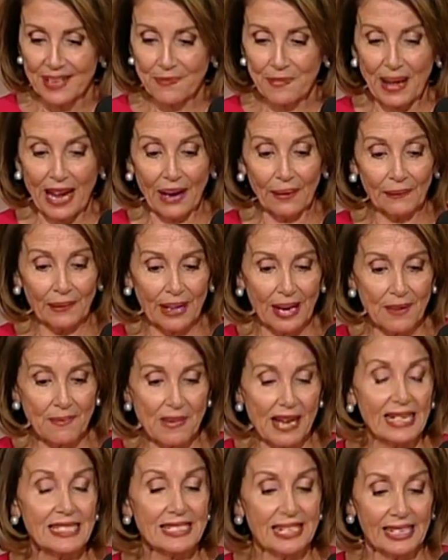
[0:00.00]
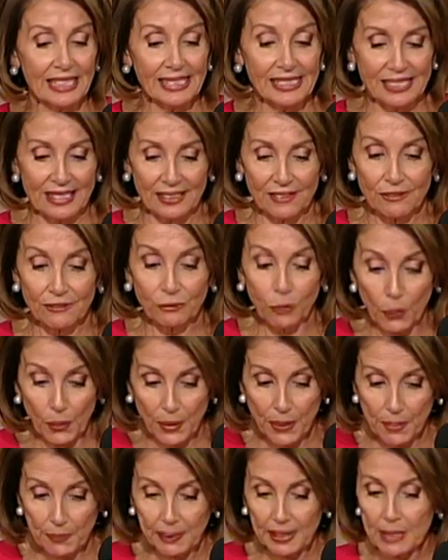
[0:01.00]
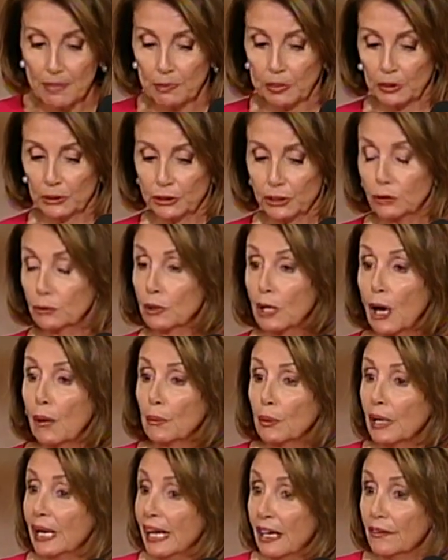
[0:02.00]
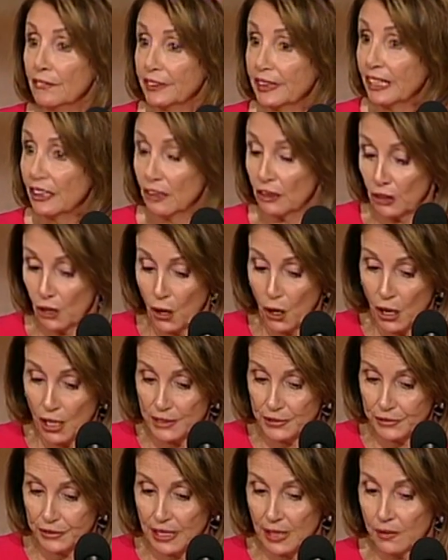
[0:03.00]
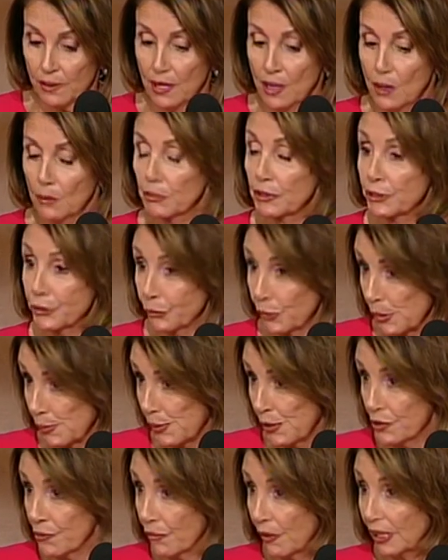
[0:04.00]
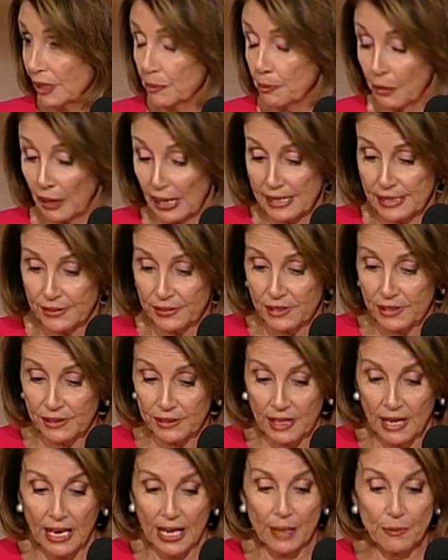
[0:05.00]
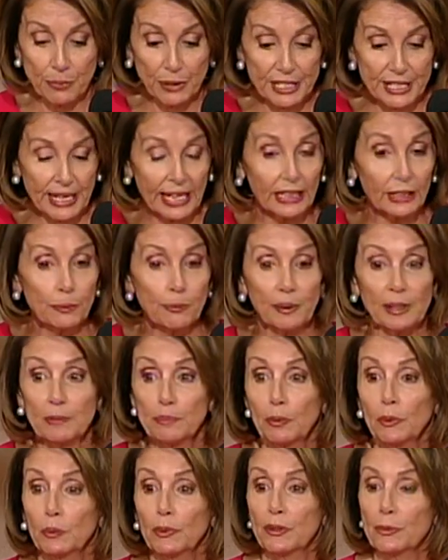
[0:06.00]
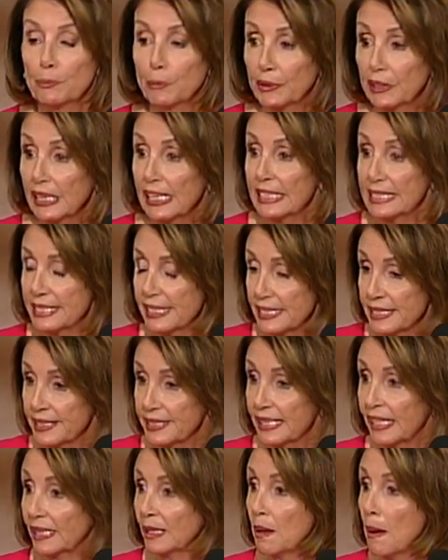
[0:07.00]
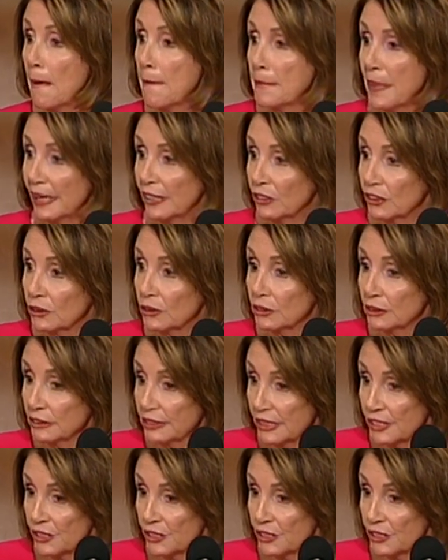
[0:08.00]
Empower our mandate for the people to lower health care costs and prescription drug prices and protect people with pre existing medical